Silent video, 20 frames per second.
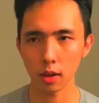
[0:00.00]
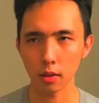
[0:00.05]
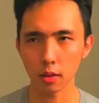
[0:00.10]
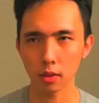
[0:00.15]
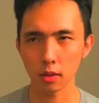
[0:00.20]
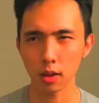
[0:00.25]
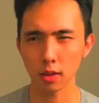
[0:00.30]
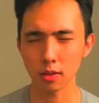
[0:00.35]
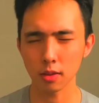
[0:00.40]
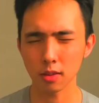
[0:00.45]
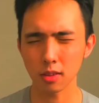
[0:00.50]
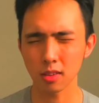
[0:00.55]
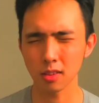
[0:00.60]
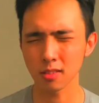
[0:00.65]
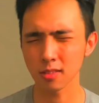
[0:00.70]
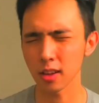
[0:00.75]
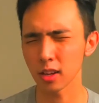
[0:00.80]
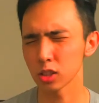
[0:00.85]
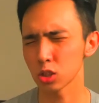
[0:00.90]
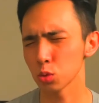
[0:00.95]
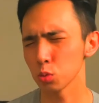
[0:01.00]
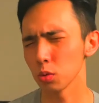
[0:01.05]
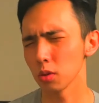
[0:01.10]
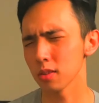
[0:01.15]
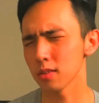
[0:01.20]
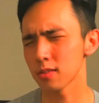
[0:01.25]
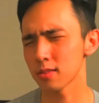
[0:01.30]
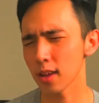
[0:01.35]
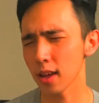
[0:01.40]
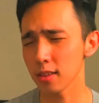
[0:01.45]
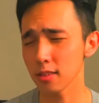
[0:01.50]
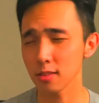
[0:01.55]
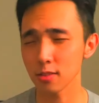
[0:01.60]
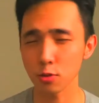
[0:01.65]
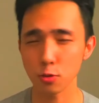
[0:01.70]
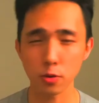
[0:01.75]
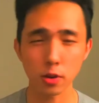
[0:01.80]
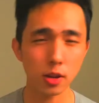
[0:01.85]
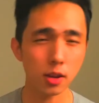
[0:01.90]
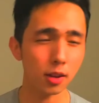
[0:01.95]
not sensual,
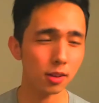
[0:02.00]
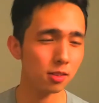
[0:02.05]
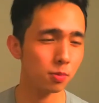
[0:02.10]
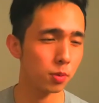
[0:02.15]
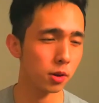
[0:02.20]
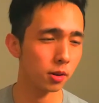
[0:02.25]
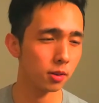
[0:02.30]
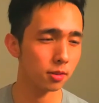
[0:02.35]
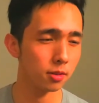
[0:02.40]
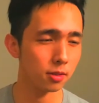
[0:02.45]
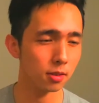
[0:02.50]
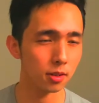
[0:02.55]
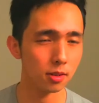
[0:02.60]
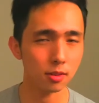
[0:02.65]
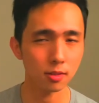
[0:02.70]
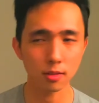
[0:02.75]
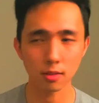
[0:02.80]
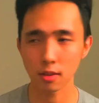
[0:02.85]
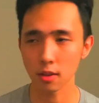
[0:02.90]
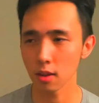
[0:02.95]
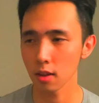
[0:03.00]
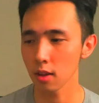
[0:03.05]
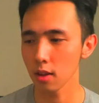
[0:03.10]
sensory experiences